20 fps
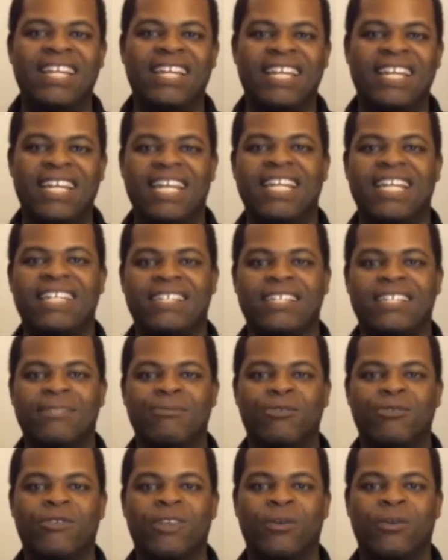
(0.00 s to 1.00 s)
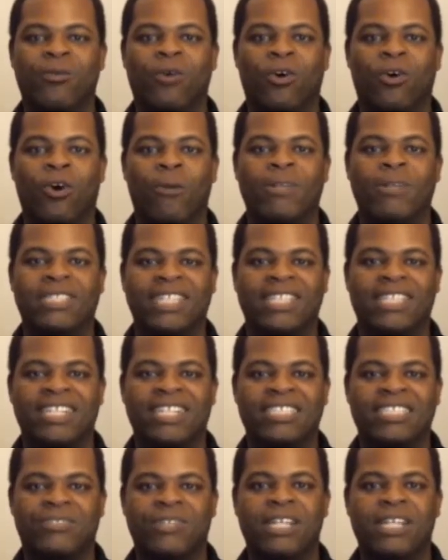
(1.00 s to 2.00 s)
end of the movie, well, almost at the
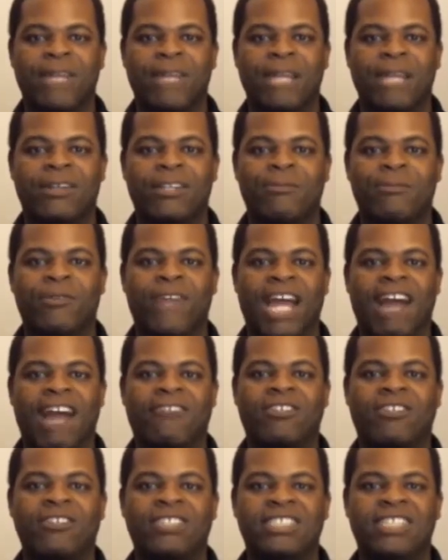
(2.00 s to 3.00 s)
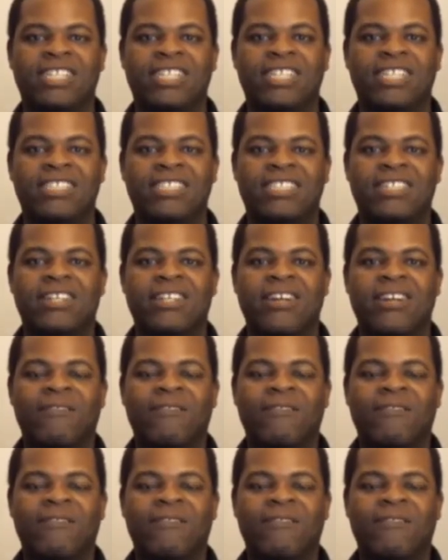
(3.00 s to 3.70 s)
extreme end of the movie, after she's